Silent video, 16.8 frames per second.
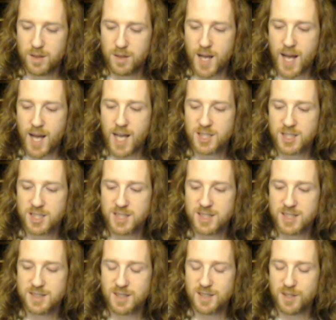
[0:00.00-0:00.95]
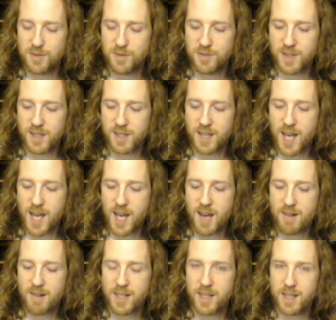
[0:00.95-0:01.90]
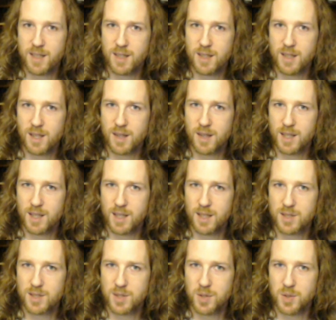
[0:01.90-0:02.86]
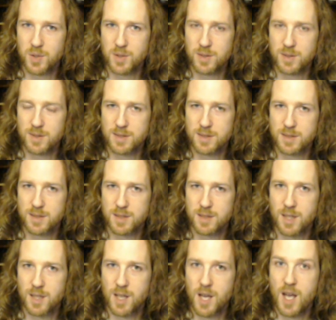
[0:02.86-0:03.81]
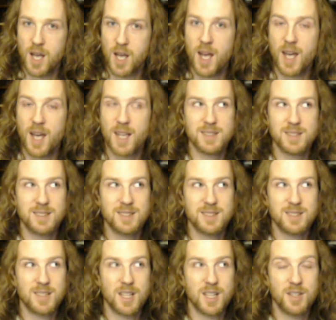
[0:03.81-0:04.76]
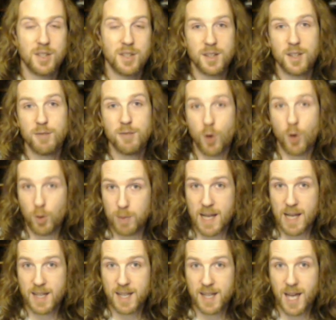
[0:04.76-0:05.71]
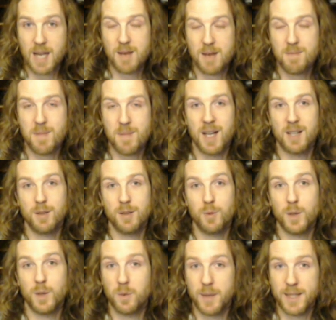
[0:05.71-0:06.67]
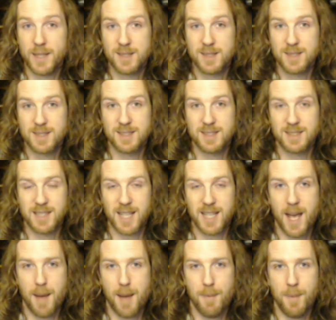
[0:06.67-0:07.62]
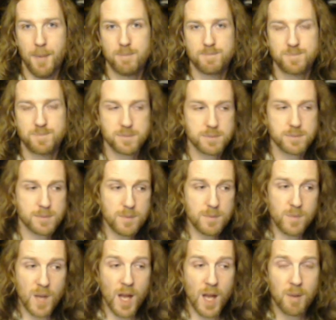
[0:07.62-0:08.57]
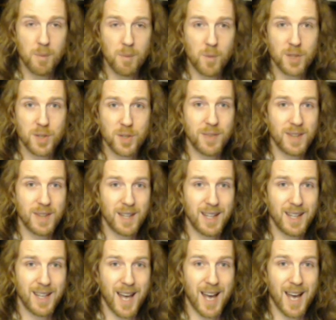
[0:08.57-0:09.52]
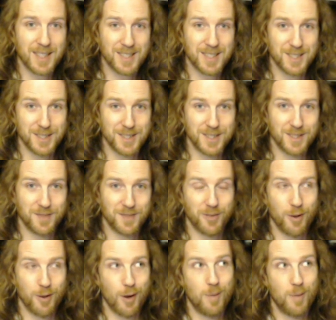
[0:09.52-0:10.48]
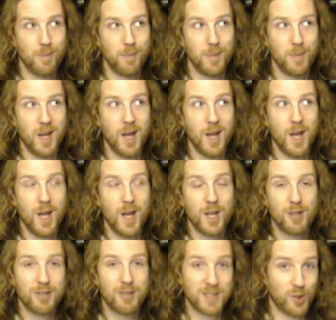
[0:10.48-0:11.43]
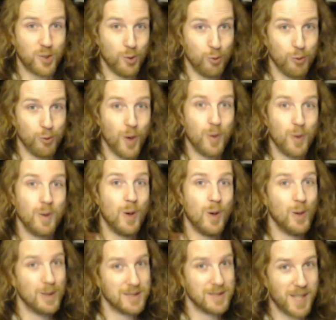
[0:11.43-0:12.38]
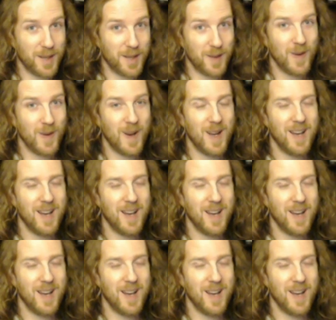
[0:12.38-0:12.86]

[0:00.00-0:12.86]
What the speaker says: Ashes of Vicaria, I think it's called. It's another role-playing game, and Will Wheaton is the DM, and one of the actors from Critical Role also